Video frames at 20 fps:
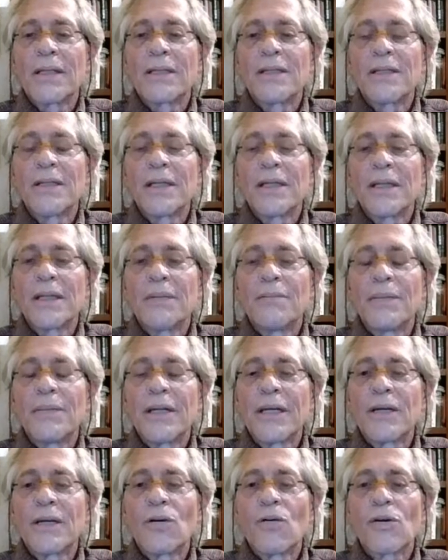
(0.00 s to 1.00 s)
the
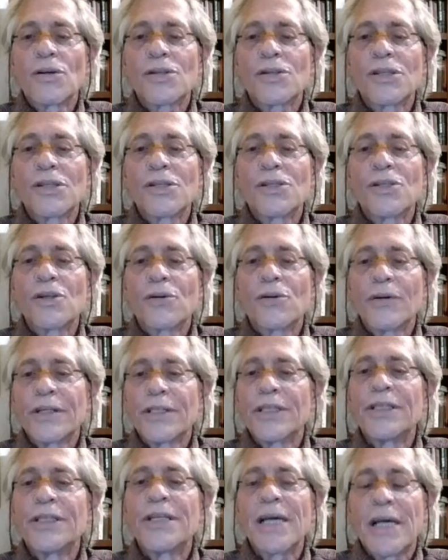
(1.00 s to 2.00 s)
mini course is
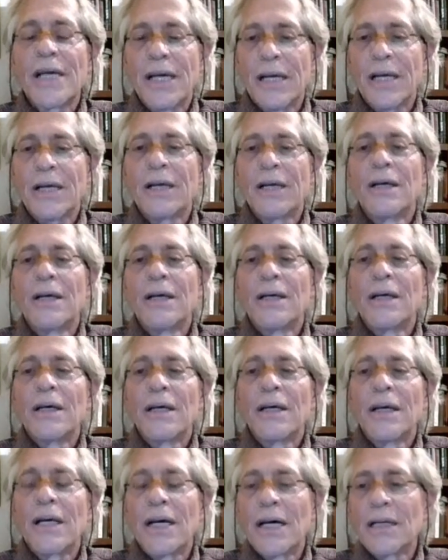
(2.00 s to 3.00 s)
during the day
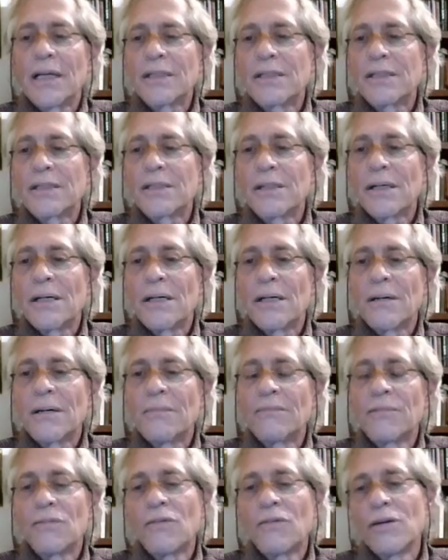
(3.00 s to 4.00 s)
at
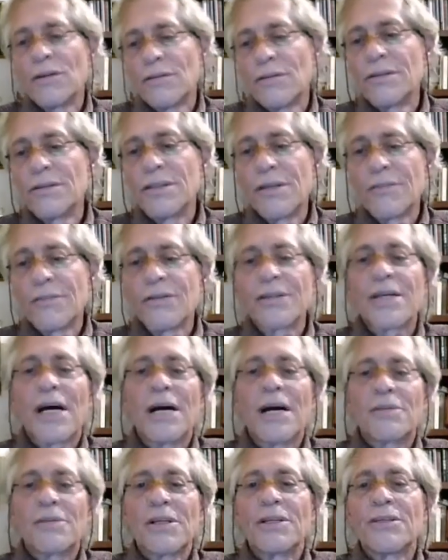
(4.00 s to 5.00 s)
different
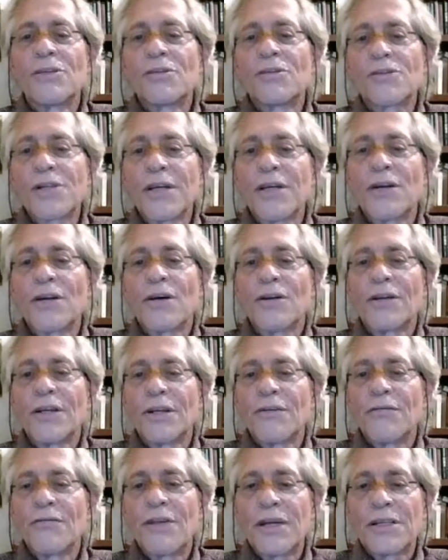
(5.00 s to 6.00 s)
times, and you'll see it on
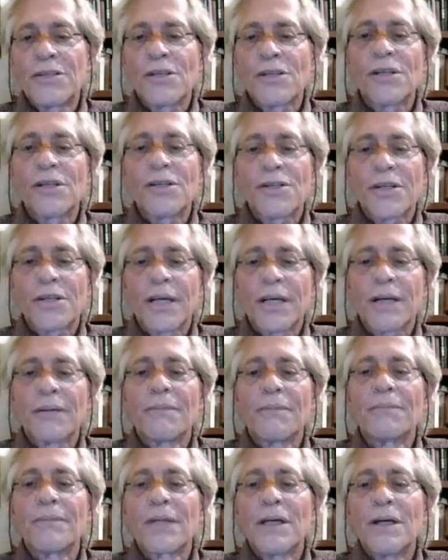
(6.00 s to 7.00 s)
the events listing.
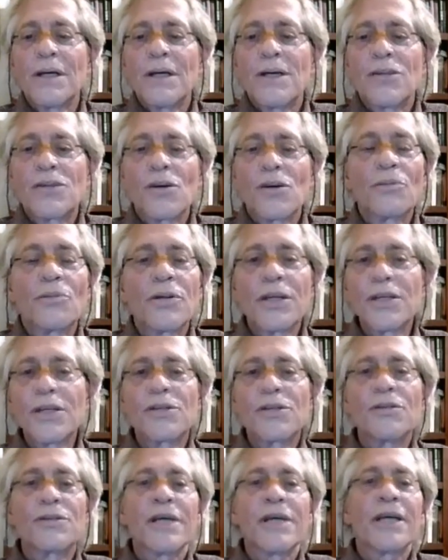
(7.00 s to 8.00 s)
So
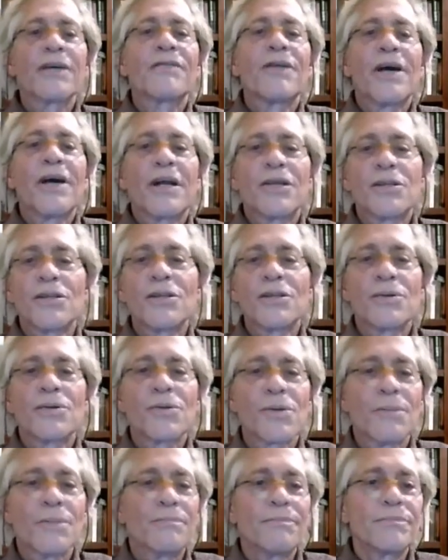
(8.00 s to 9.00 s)
please do take advantage of
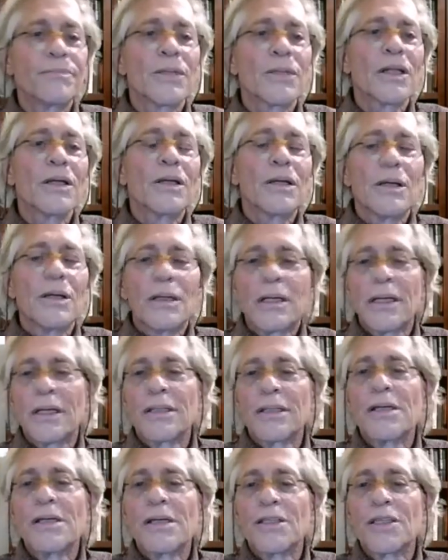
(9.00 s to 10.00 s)
those.
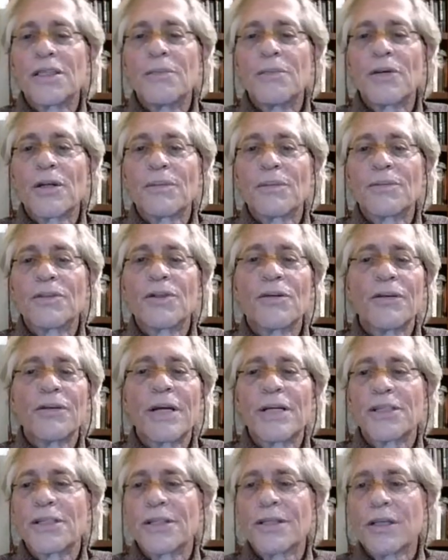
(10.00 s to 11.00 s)
And she put up a
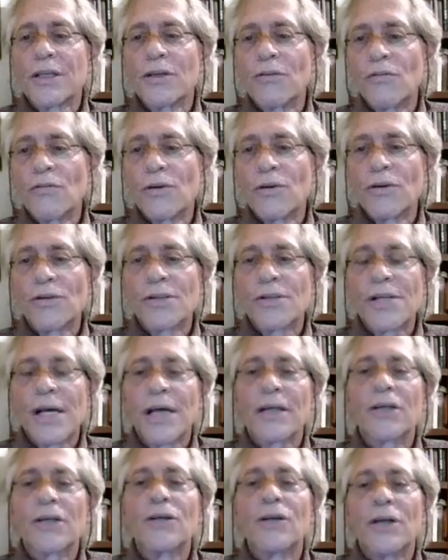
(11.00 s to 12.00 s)
donation thing where it's
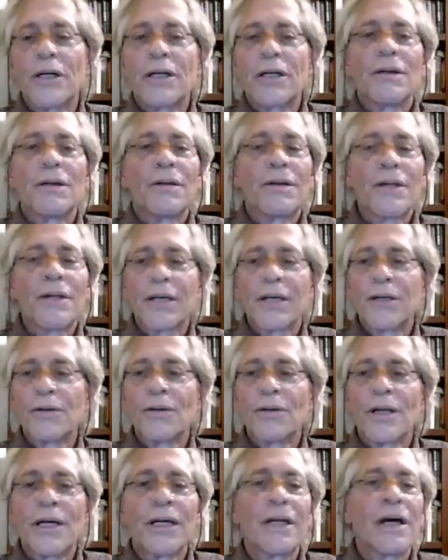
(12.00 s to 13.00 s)
at. Good. Thank
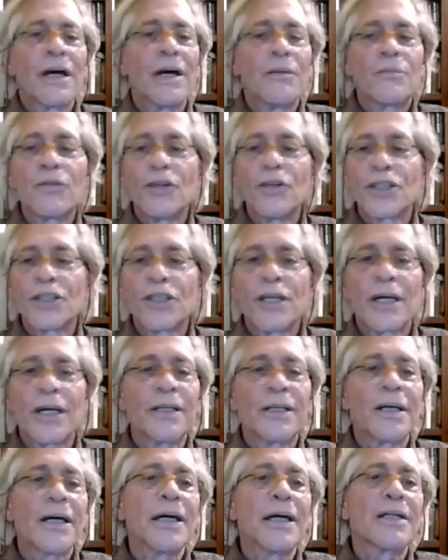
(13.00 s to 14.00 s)
you, Lynn. I
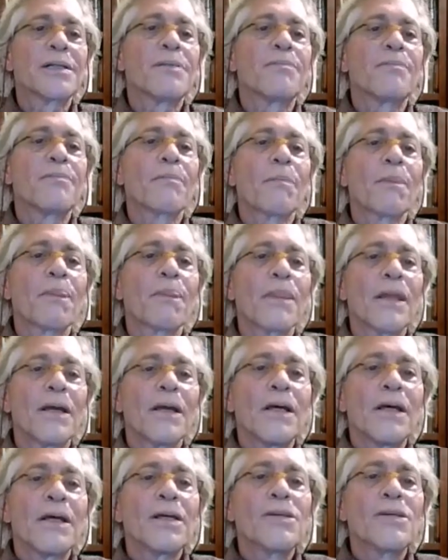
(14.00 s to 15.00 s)
appreciate that.
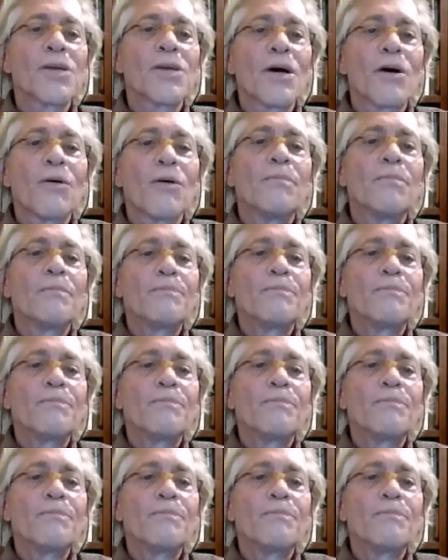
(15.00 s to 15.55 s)
So